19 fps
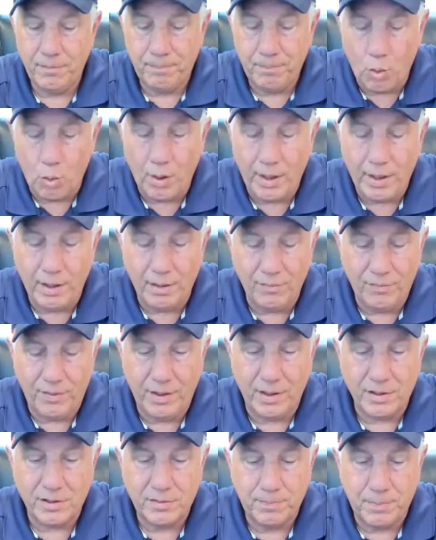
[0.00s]
point of
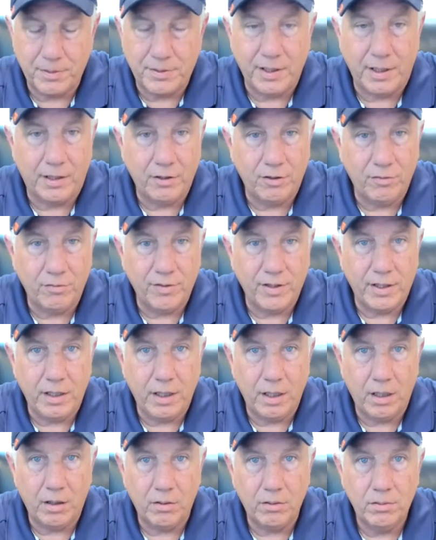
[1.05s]
this particular
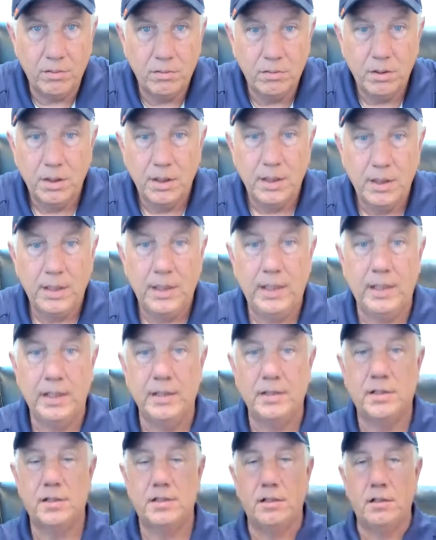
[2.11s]
video
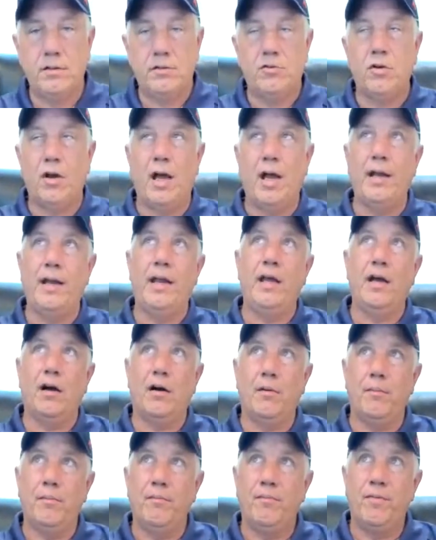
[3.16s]
is trying to
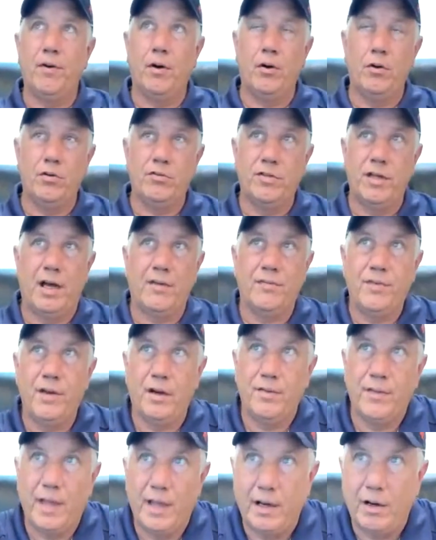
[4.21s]
help folks
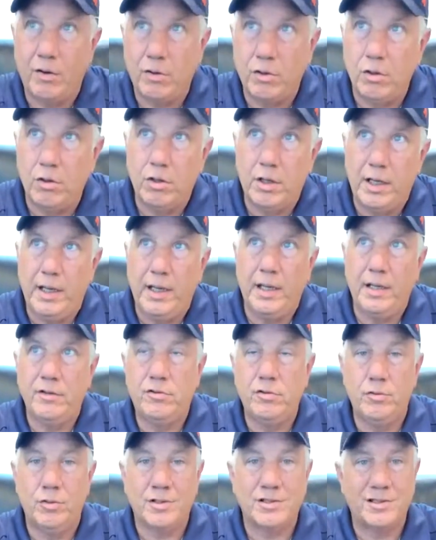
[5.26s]
out there that are looking
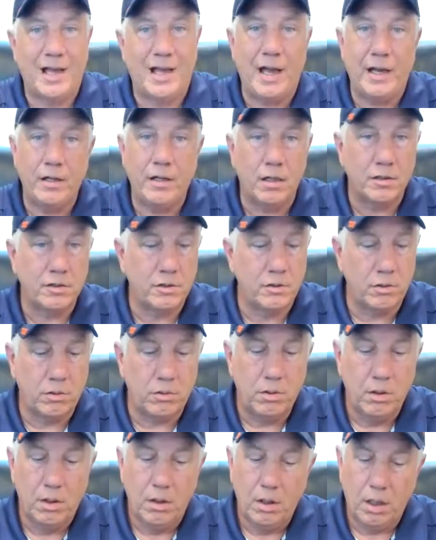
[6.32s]
into a side
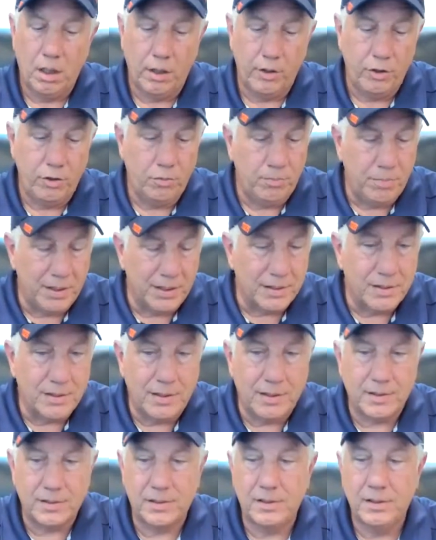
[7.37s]
hustle, a new
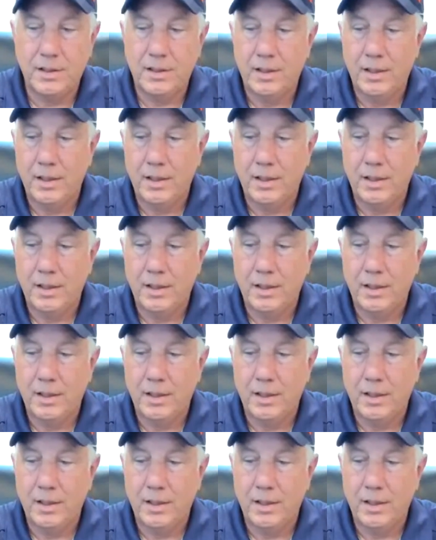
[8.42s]
business,